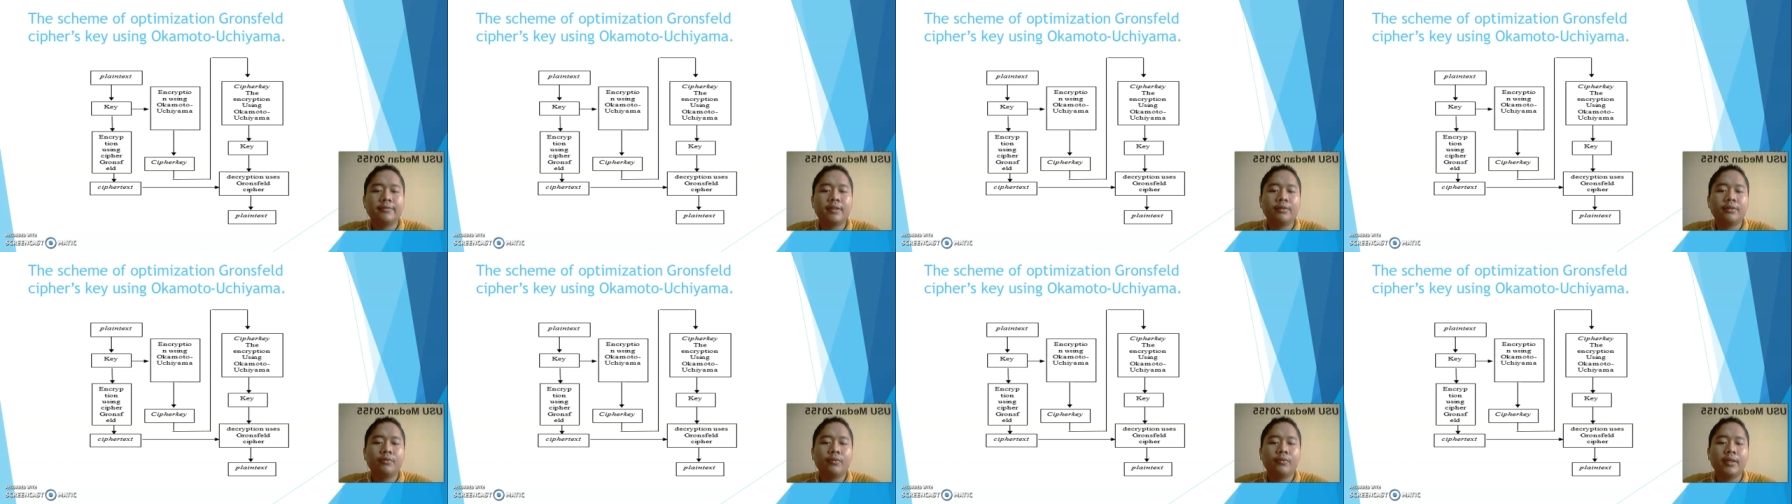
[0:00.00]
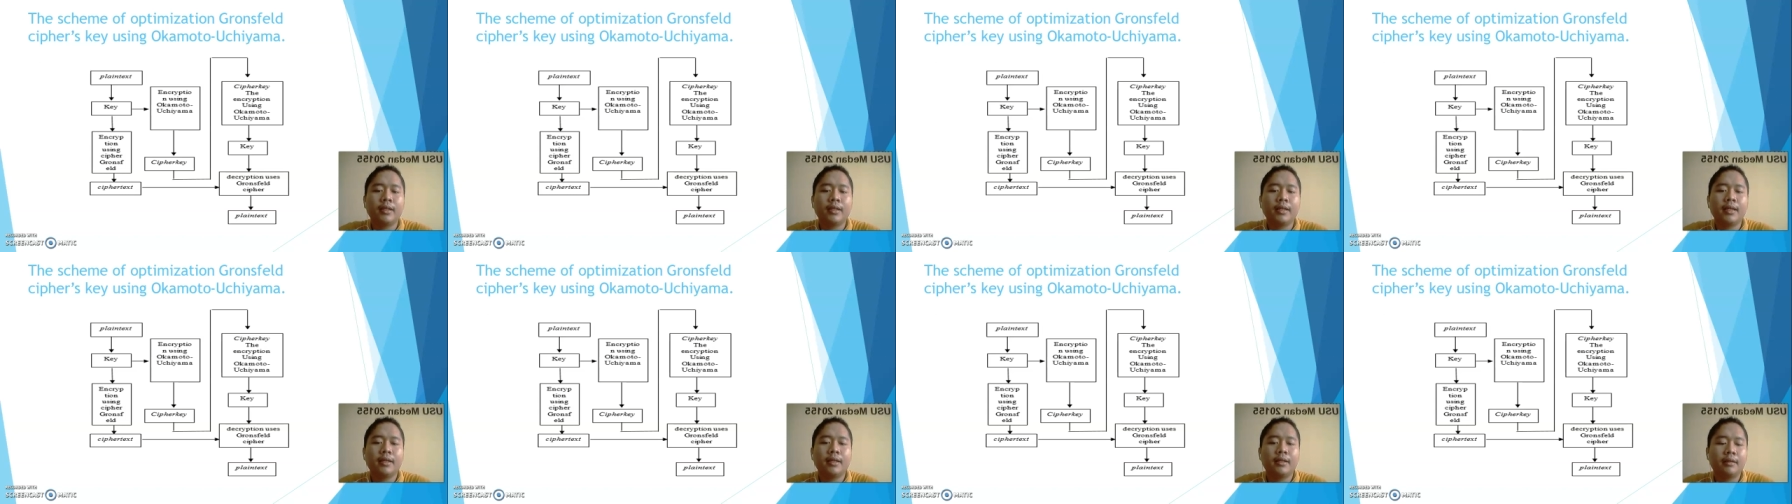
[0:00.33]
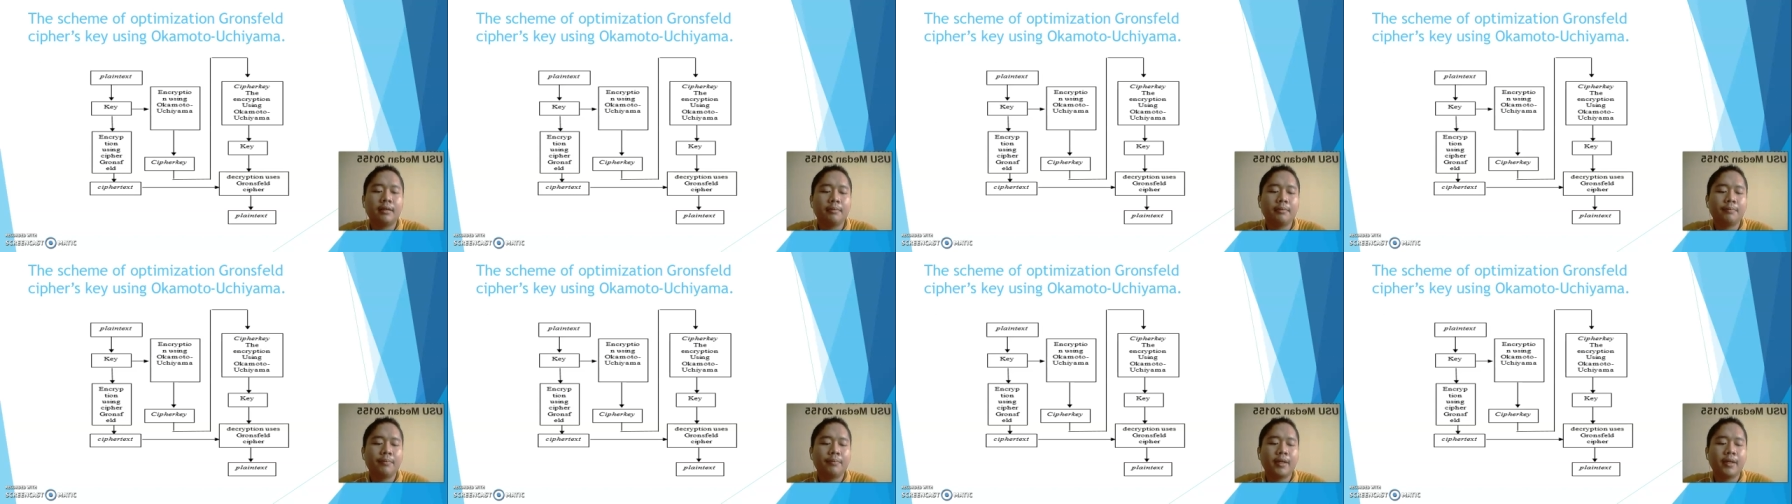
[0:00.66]
will get the
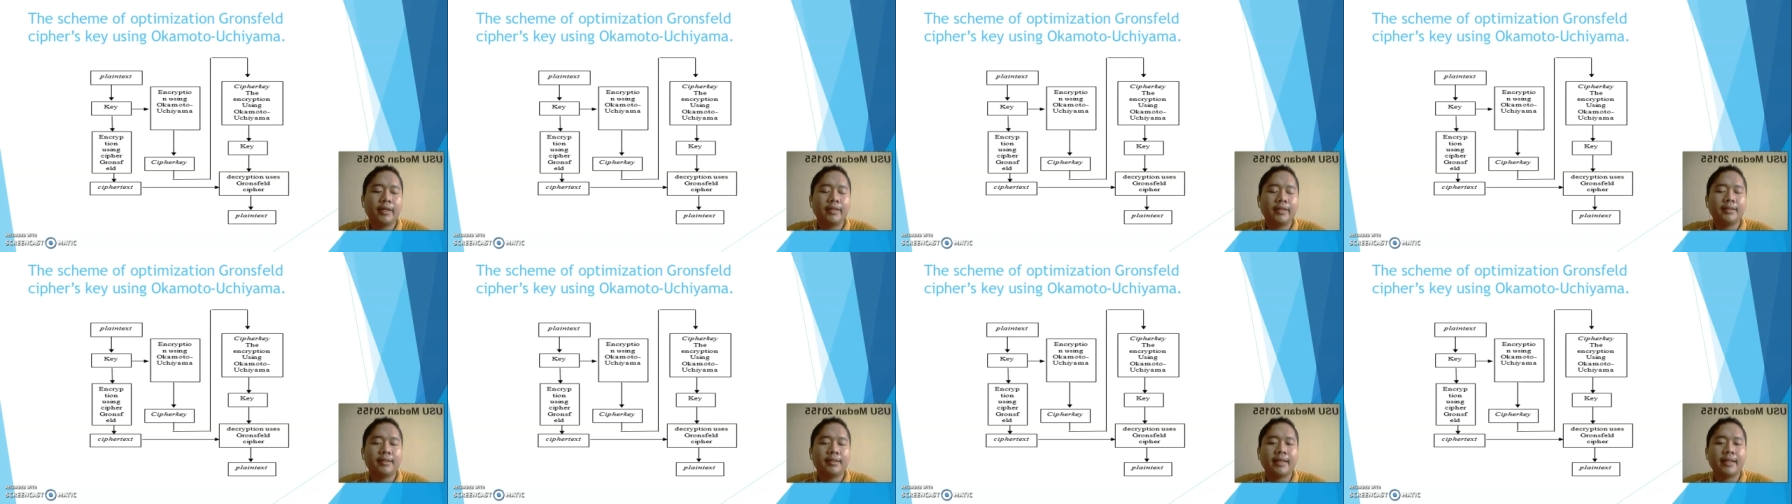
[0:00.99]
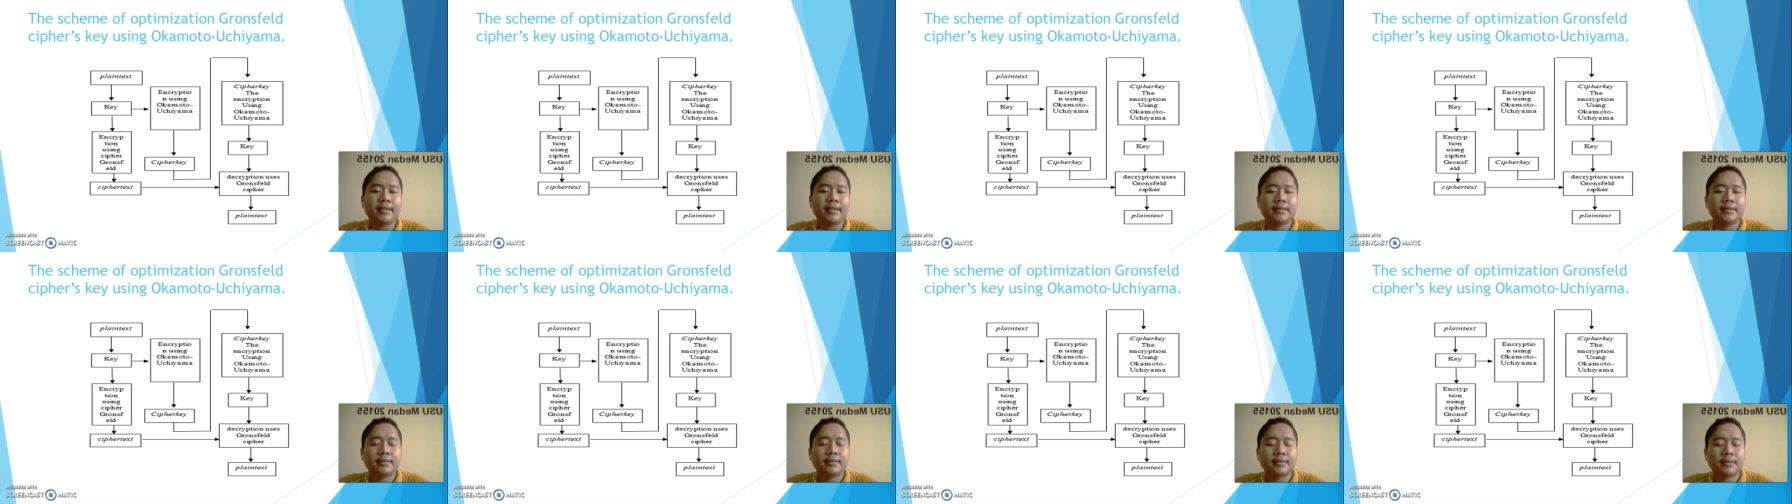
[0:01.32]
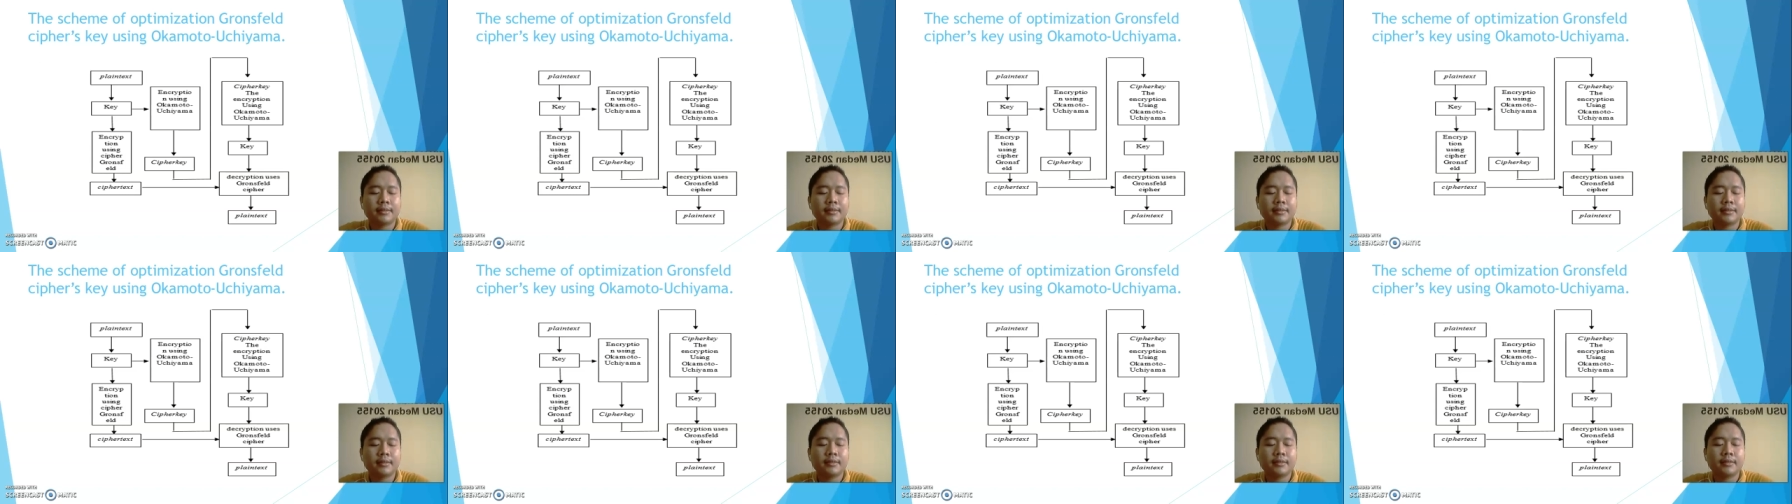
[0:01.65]
plain
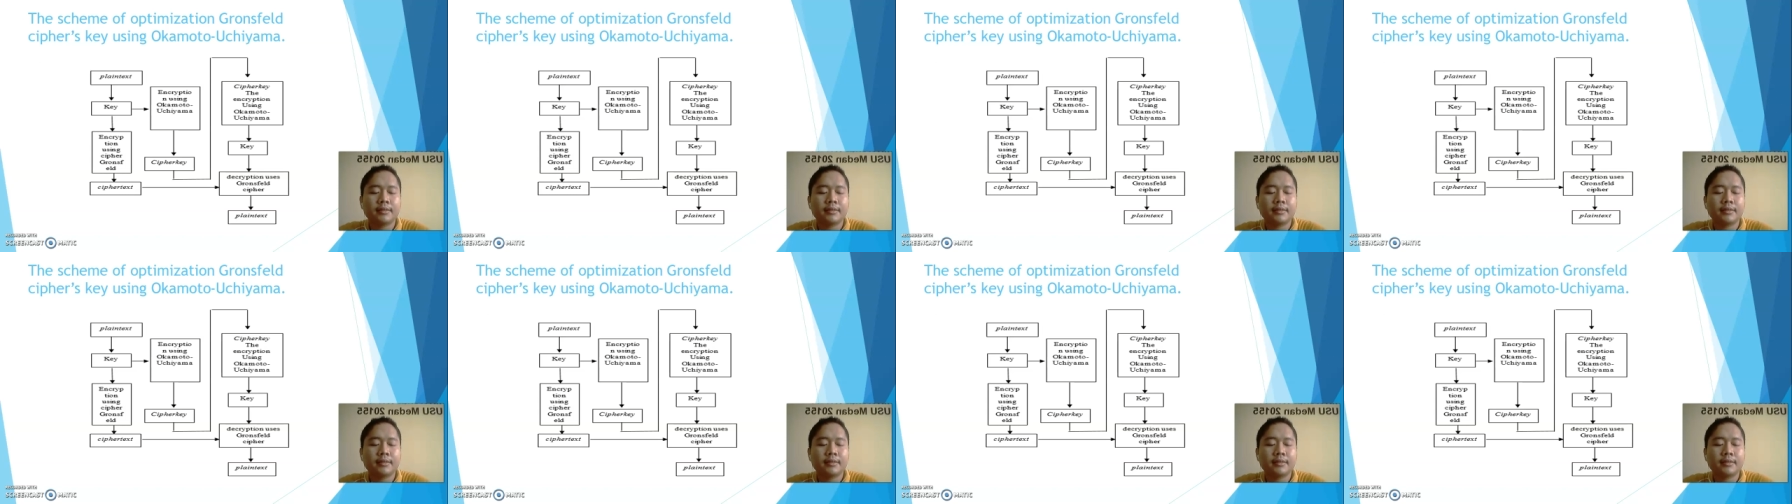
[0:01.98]
text.